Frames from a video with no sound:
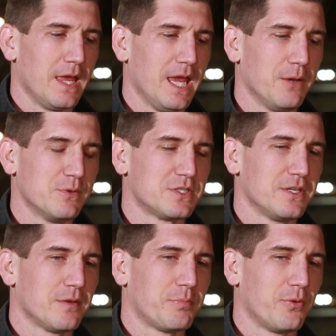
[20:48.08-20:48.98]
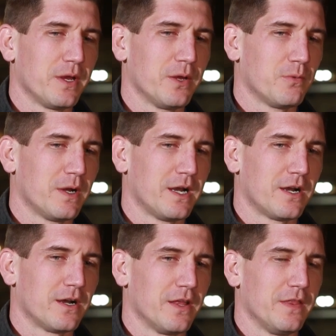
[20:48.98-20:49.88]
It was to the point
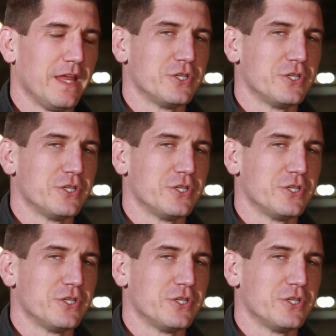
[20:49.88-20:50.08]
where they